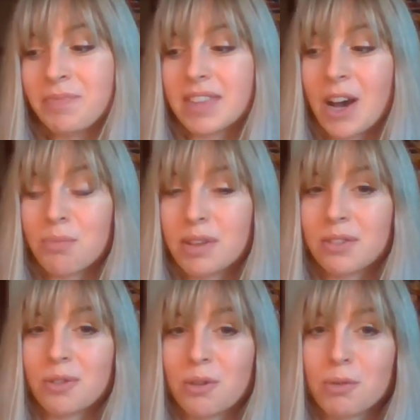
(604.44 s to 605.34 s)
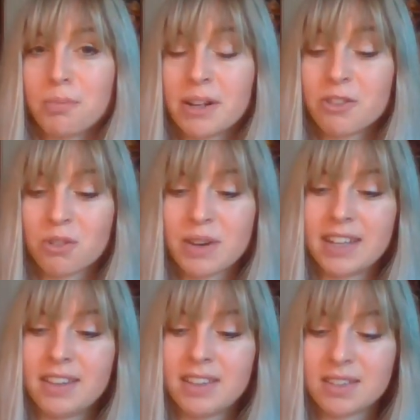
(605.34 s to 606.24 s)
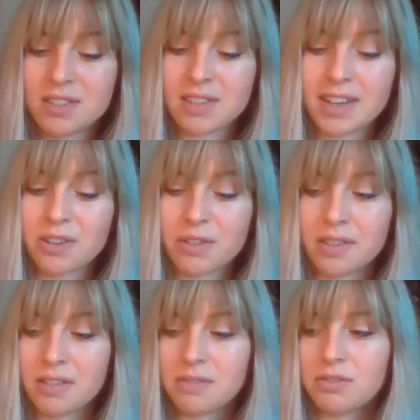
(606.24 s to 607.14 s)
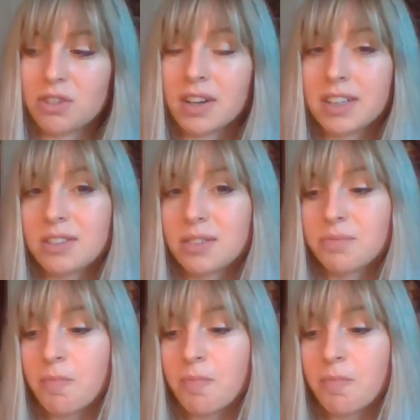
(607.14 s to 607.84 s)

helping to perpetuate this cycle of dark